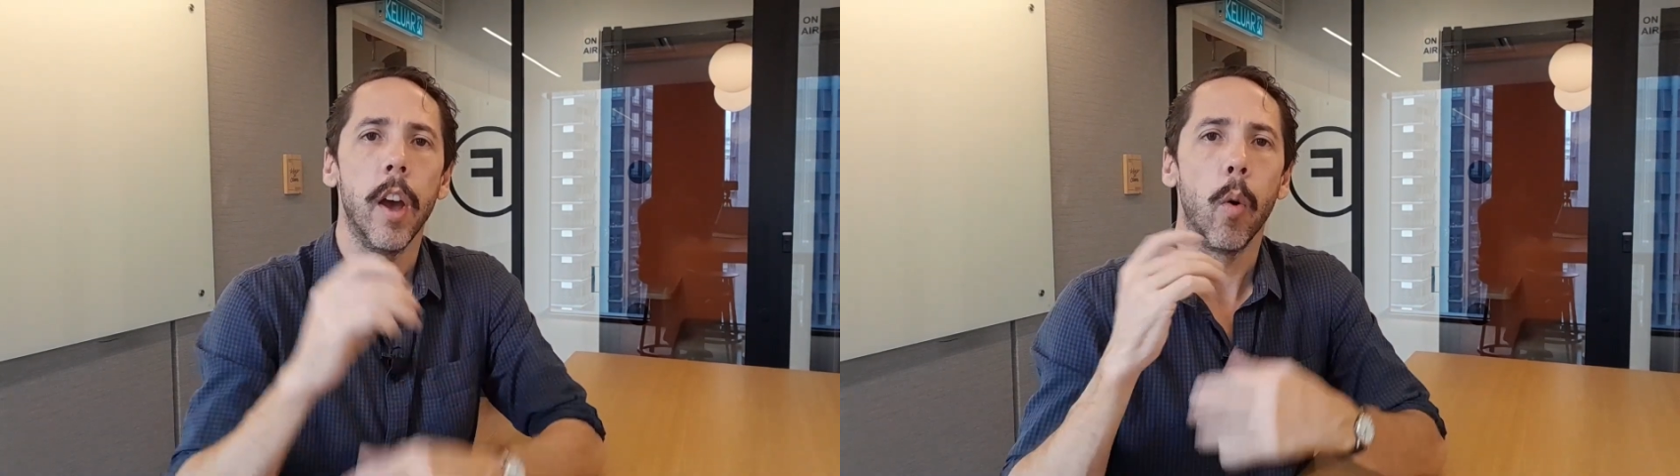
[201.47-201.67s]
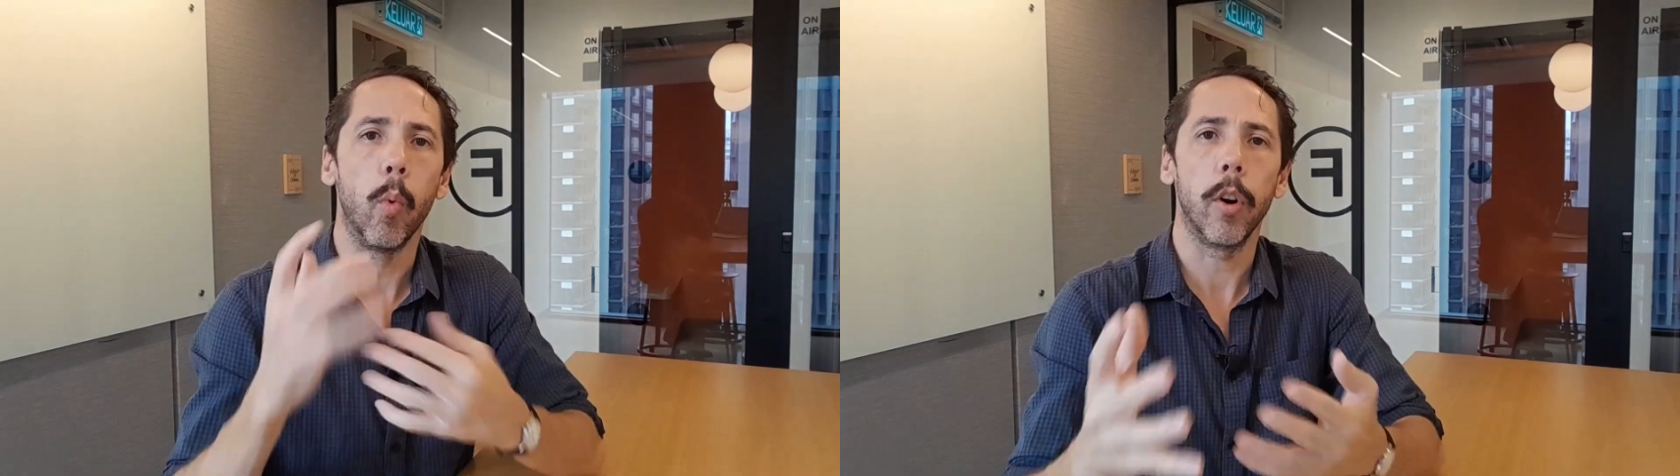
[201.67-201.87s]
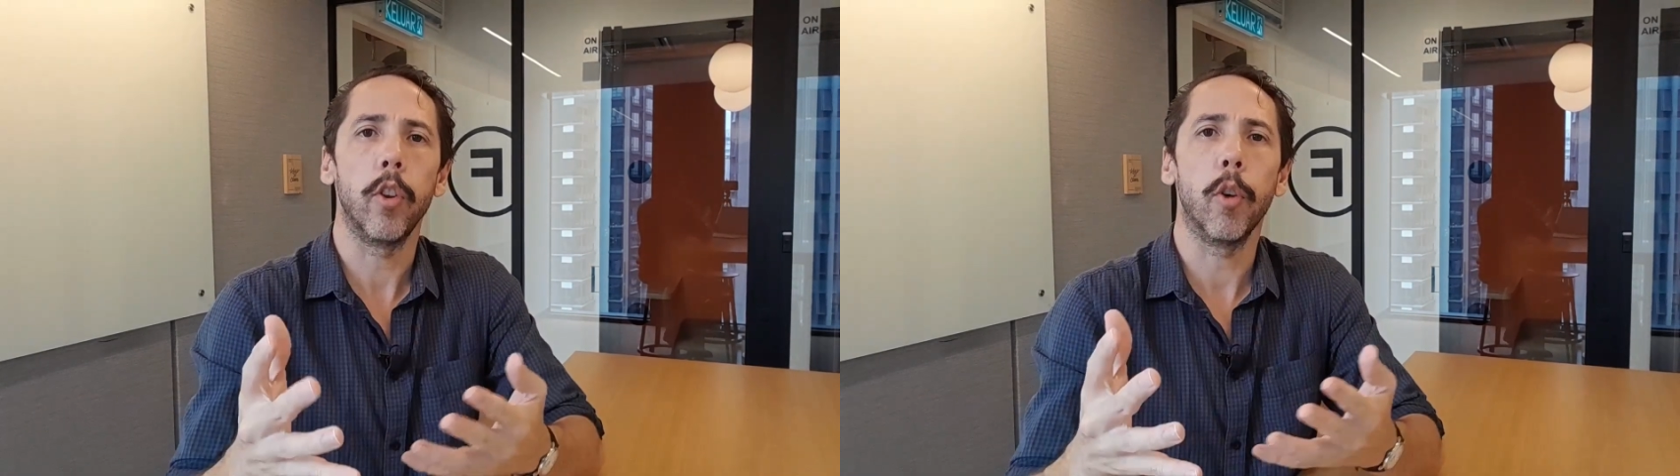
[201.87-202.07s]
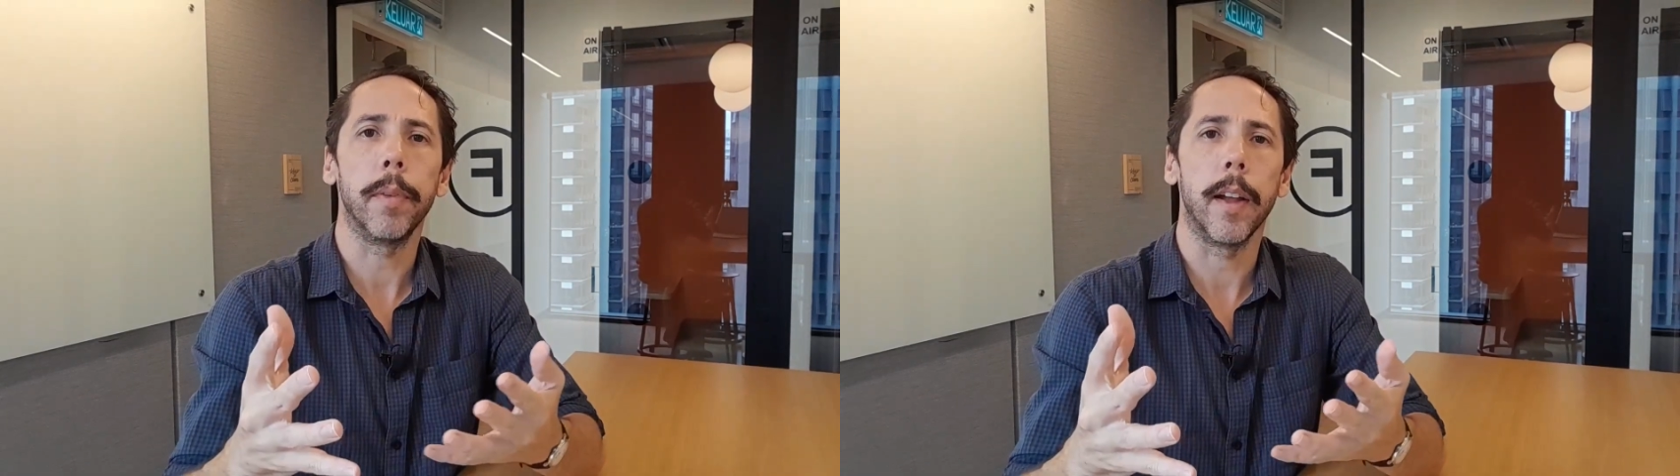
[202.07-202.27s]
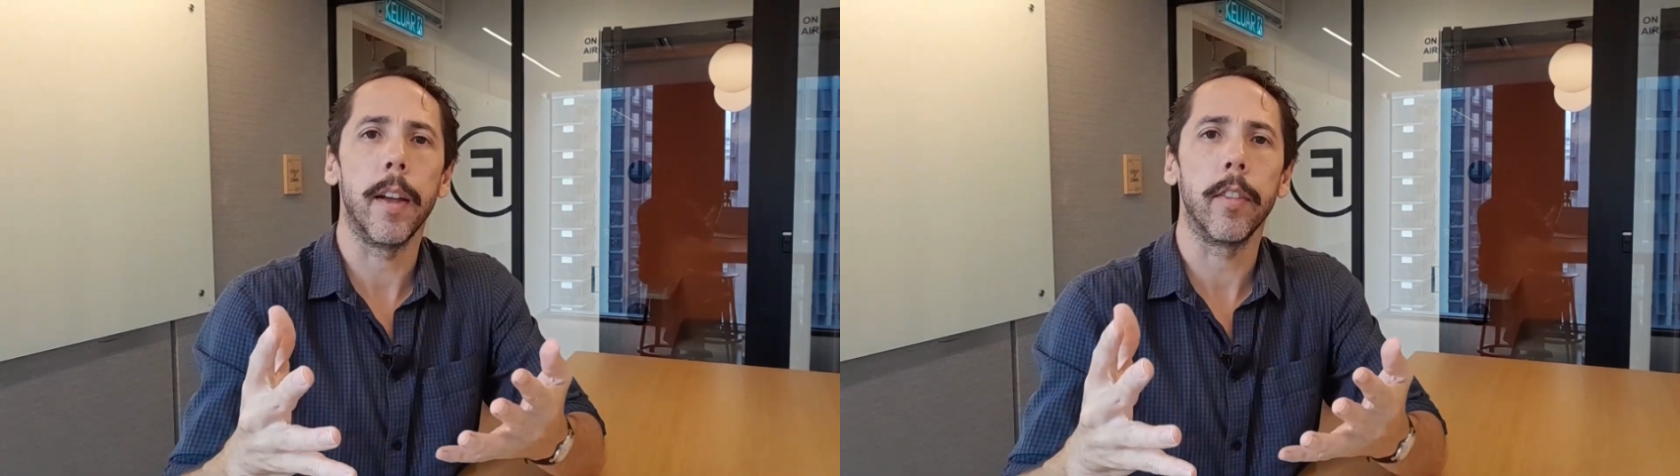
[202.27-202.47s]
what are your
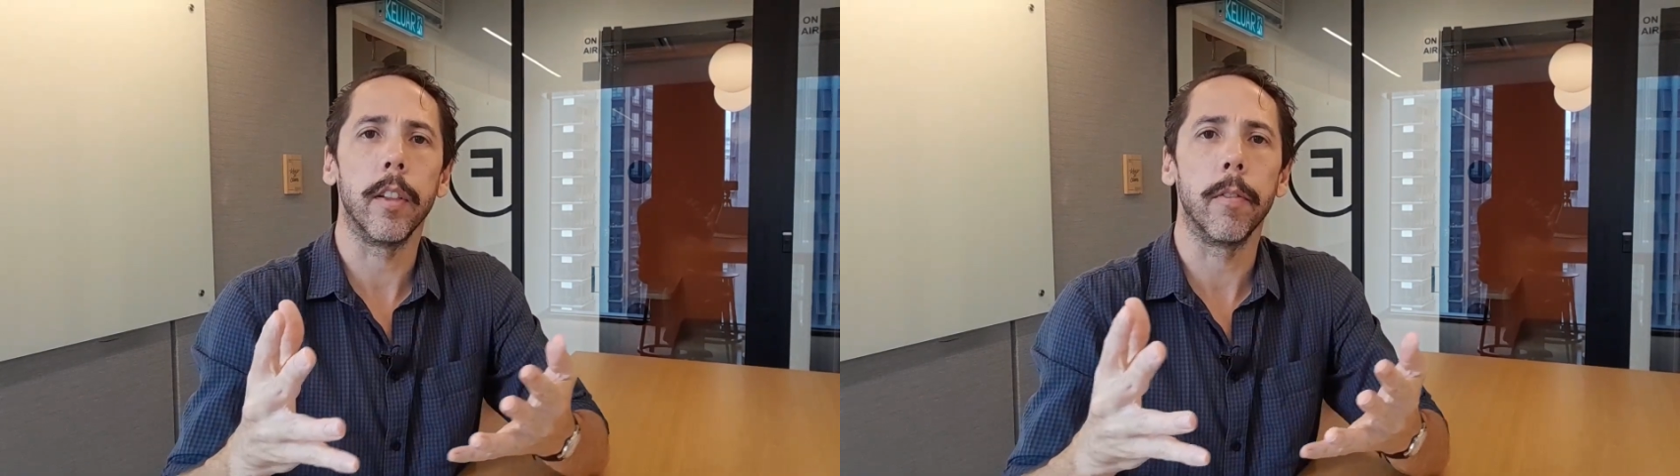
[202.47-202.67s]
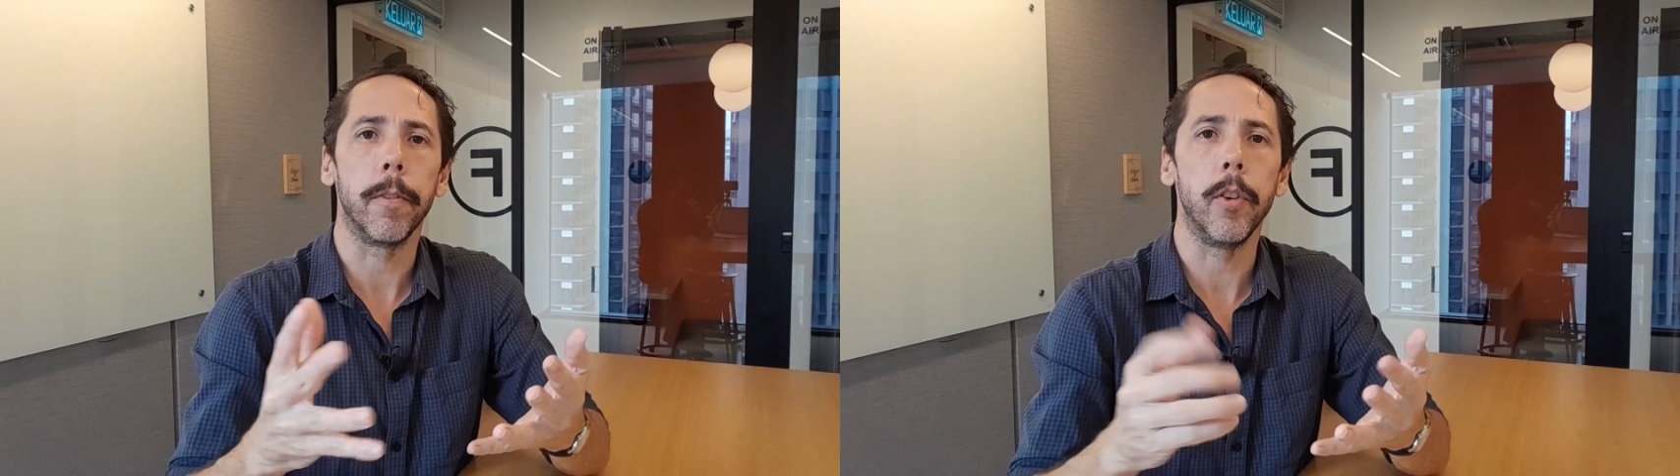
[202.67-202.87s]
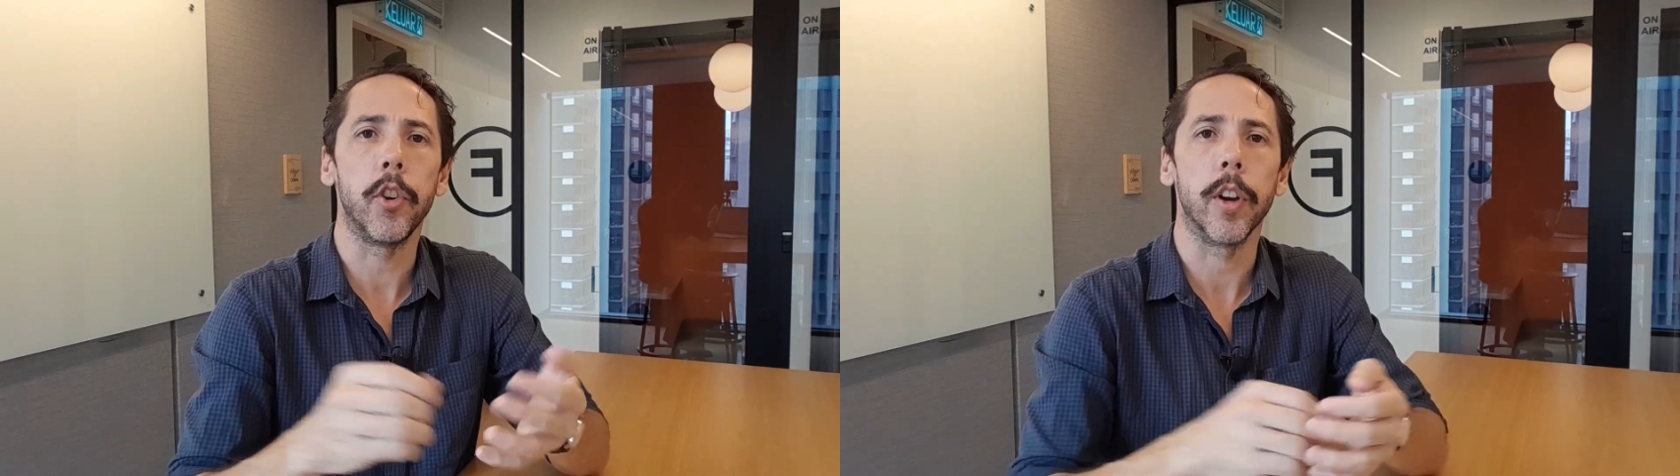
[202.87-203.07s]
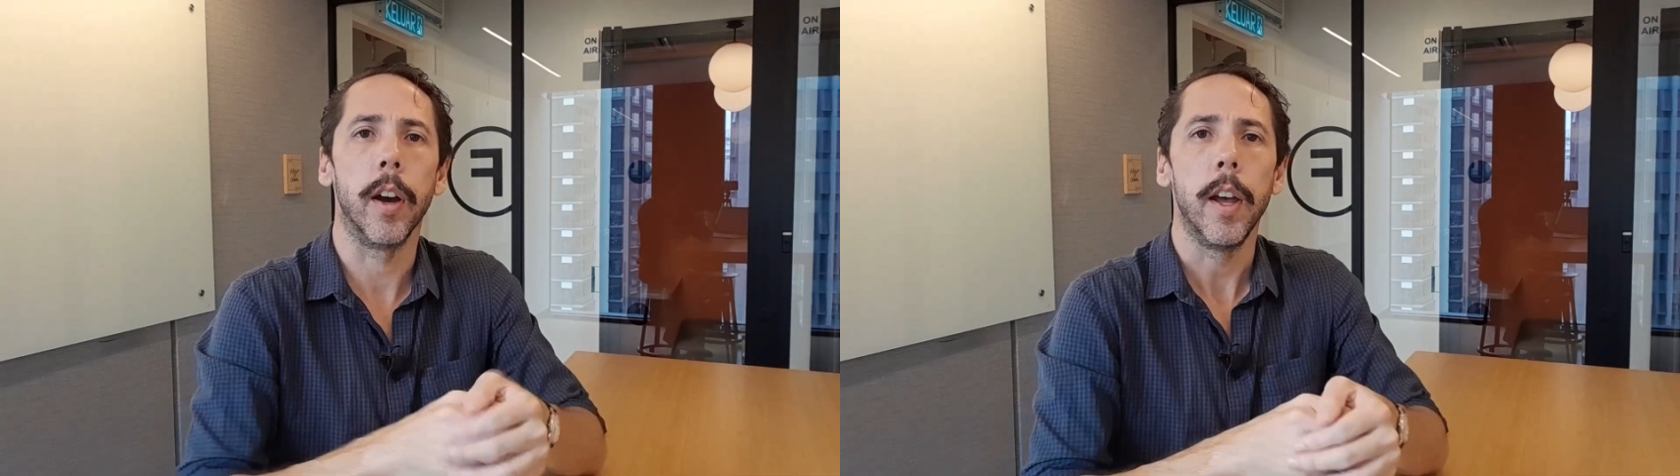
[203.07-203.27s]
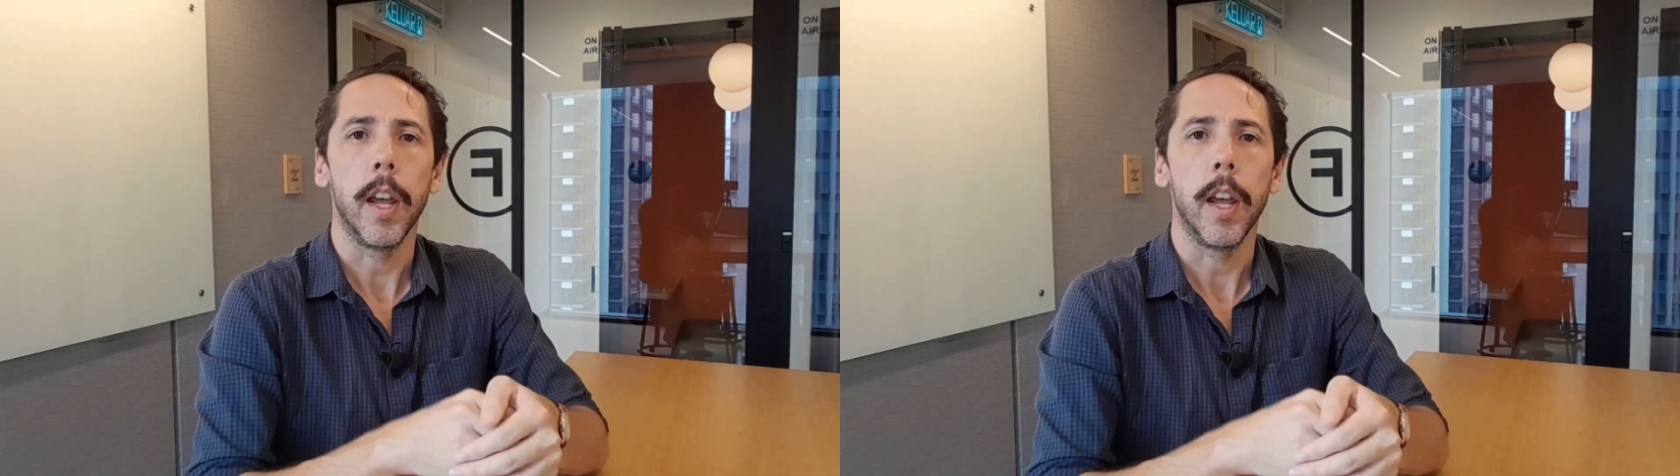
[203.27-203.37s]
plans in the future?